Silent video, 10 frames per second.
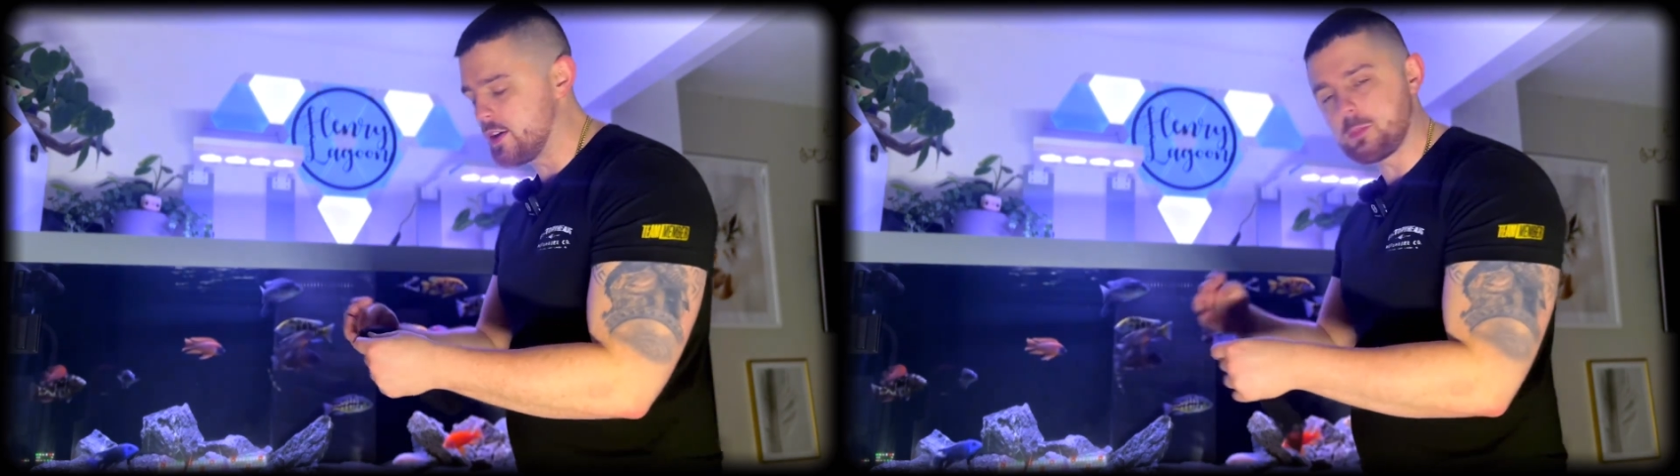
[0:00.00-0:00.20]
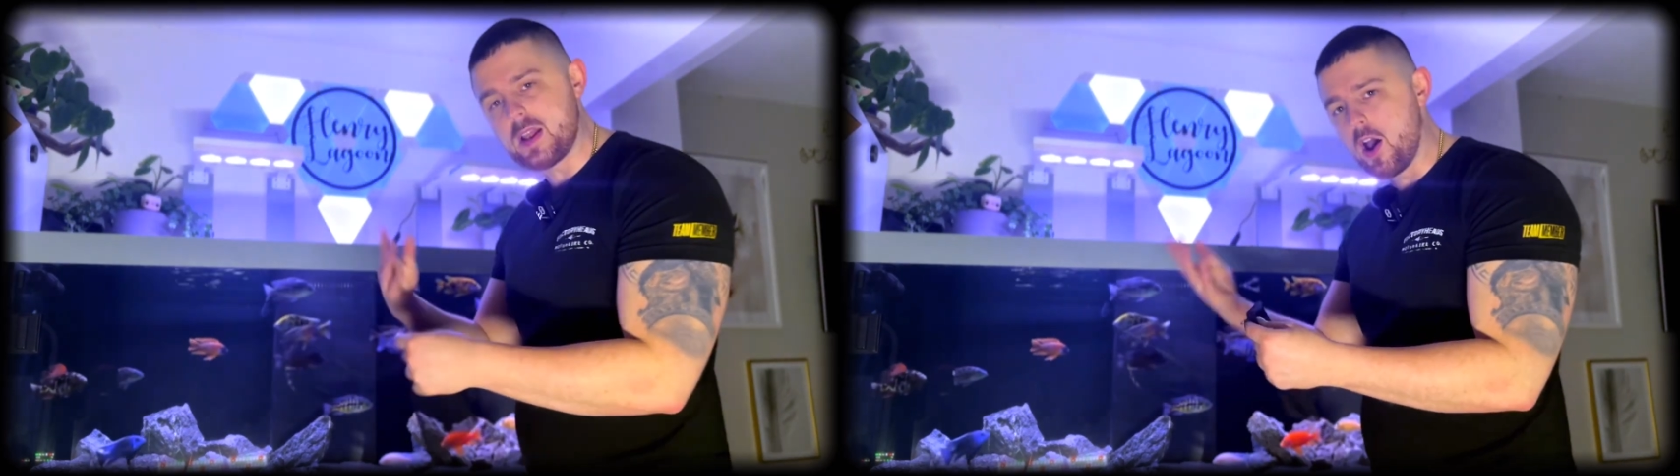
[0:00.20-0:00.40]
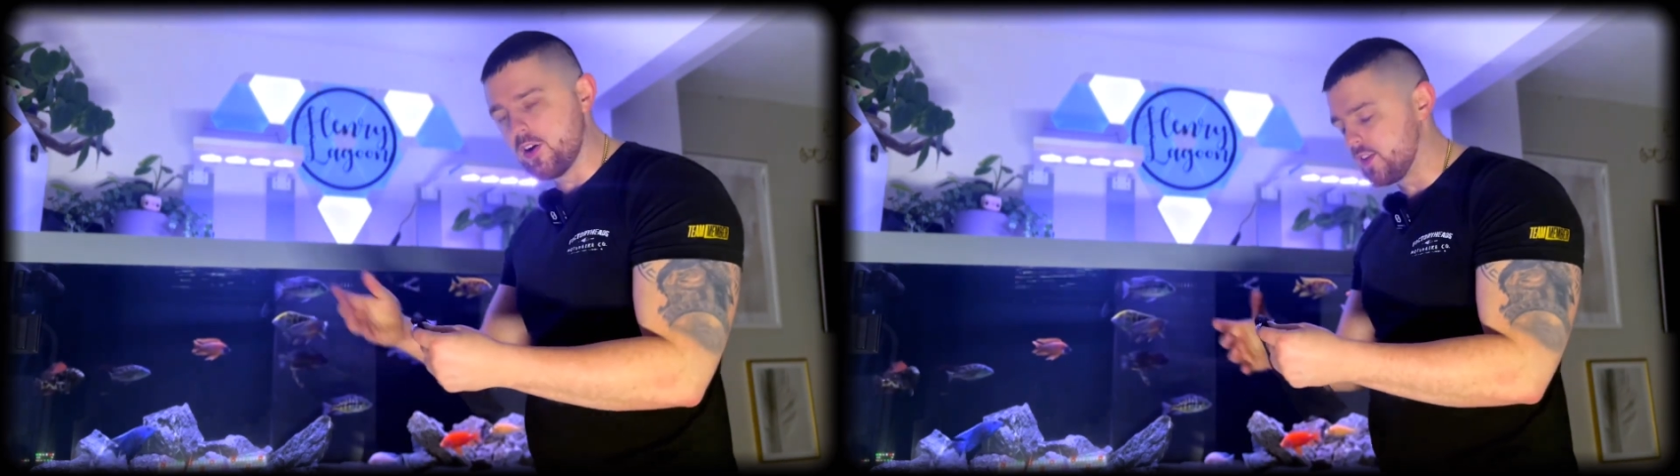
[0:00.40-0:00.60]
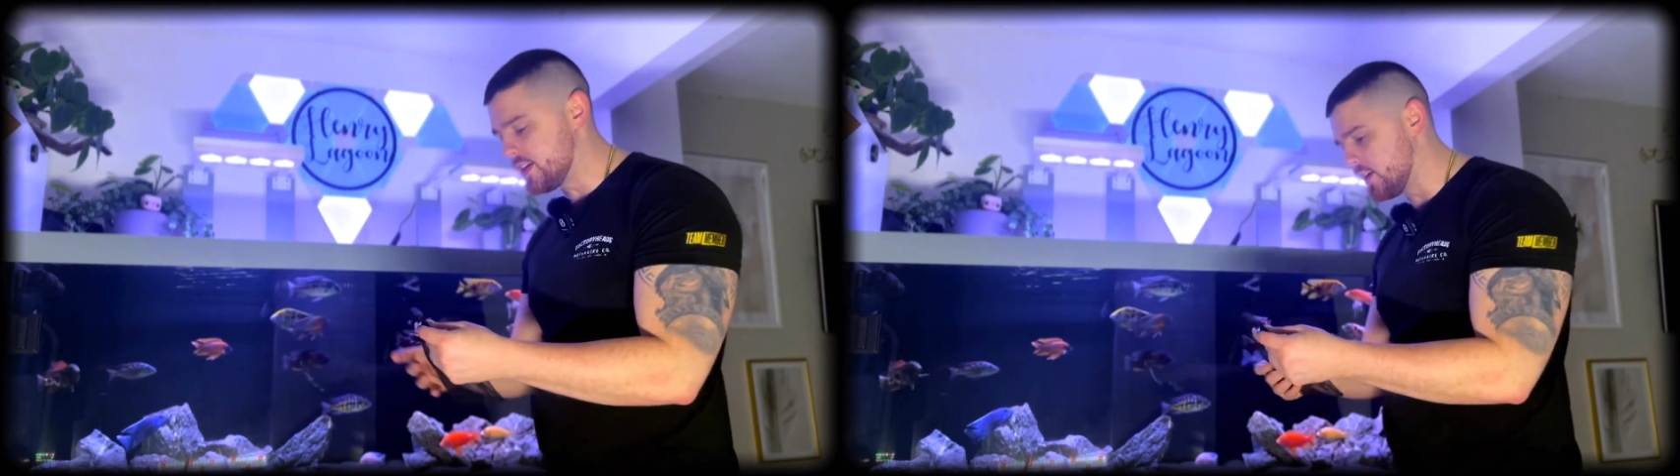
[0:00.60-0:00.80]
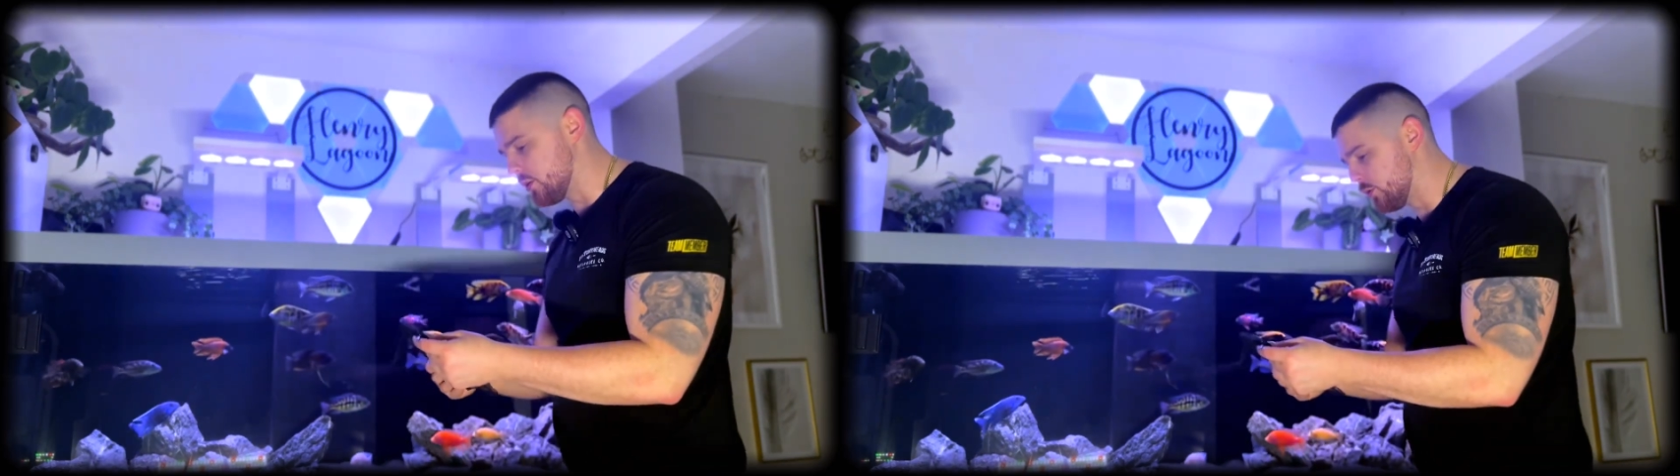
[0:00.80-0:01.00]
been
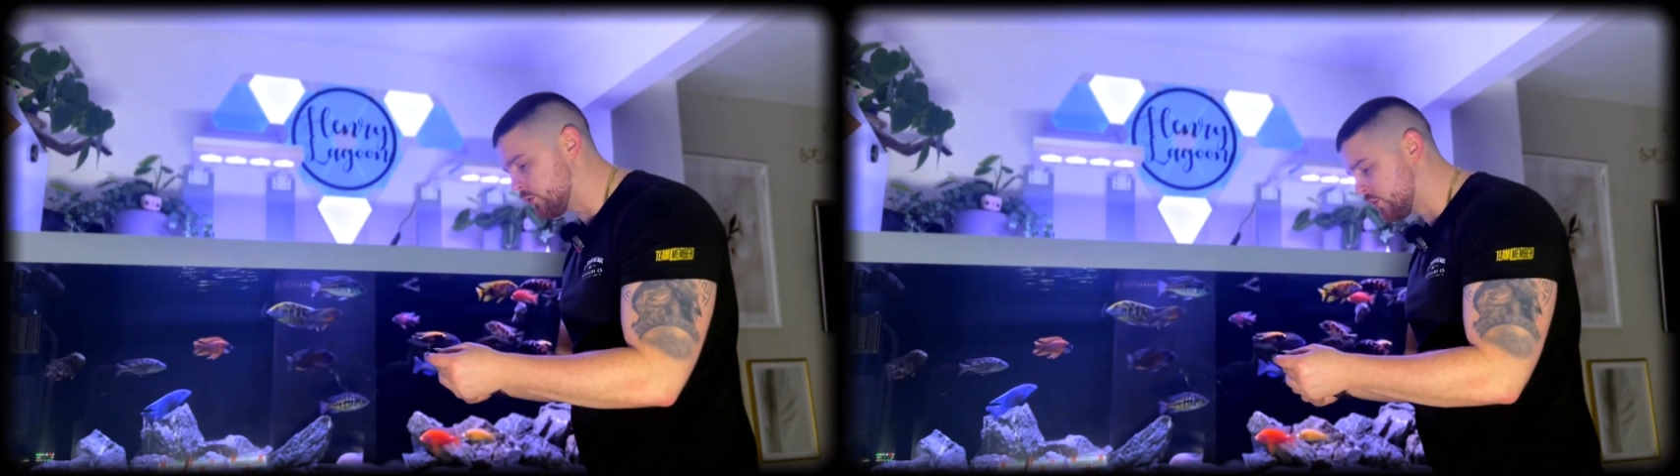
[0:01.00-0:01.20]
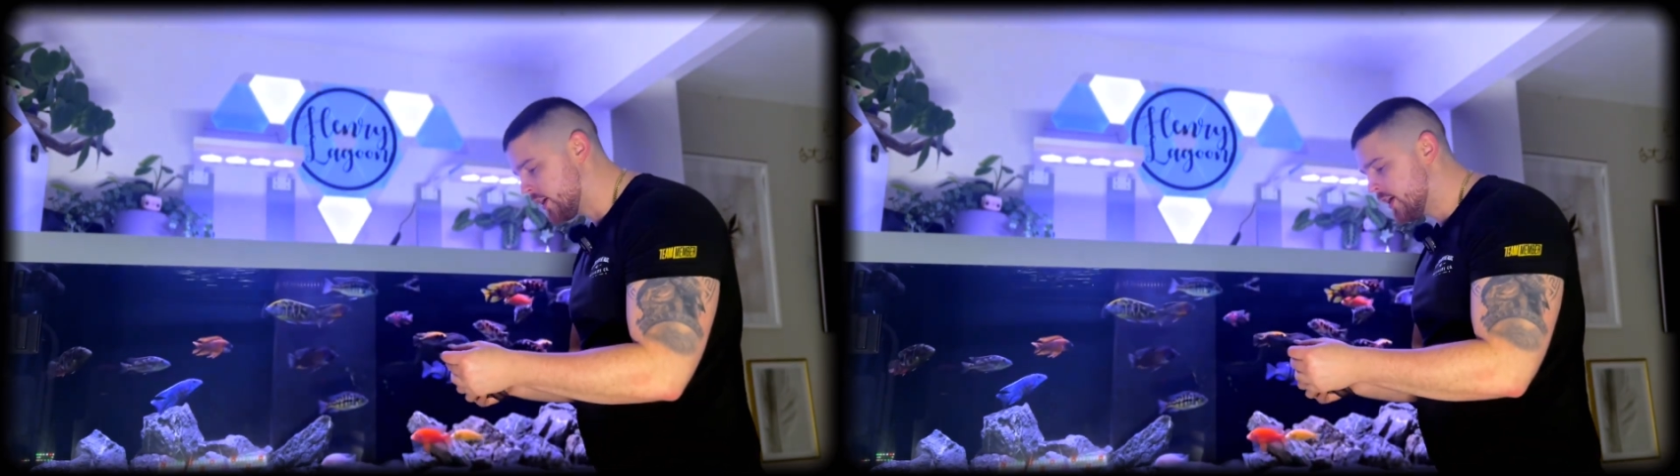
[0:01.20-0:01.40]
overused.